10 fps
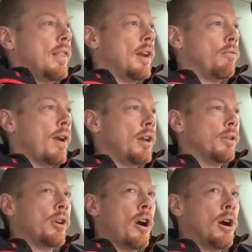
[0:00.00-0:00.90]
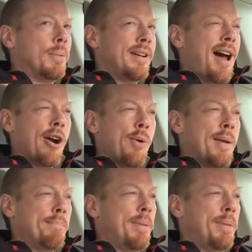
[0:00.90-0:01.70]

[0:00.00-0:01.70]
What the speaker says: than a regular car, but not quite